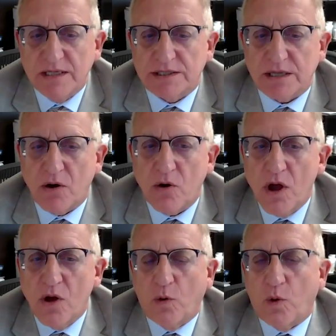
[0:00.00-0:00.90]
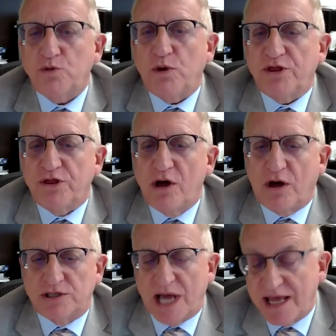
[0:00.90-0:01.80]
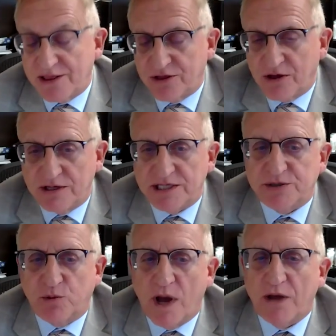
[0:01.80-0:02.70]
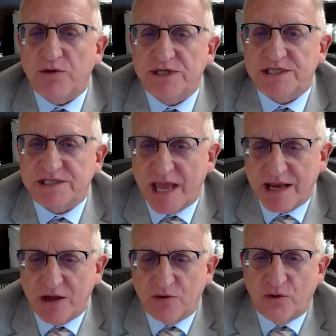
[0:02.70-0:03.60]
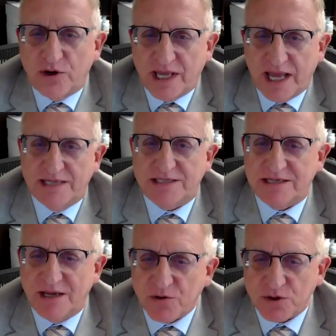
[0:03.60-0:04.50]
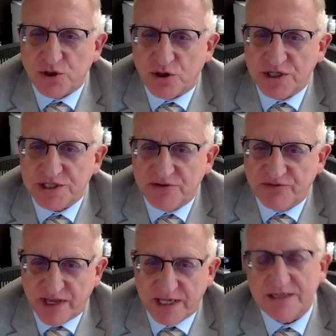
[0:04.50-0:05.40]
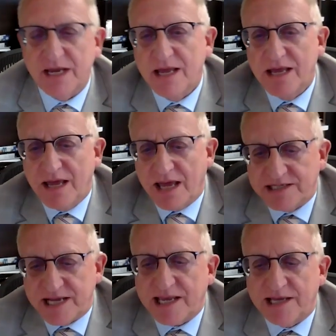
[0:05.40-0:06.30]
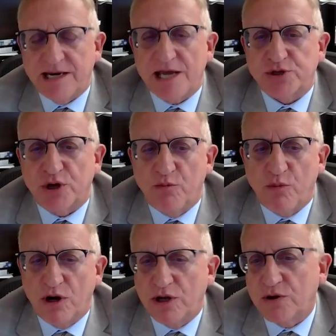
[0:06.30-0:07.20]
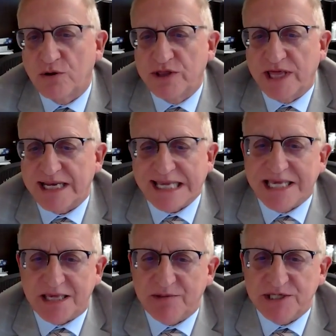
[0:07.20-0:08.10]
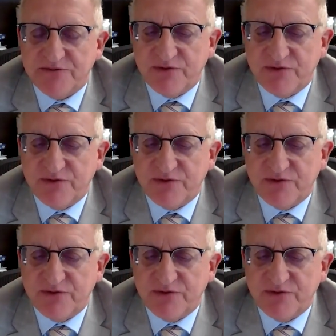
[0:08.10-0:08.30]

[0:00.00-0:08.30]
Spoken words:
So what I thought, is why don't we just take hyaluronic acid and chondroitin sulfate and take a natural molecule that inhibits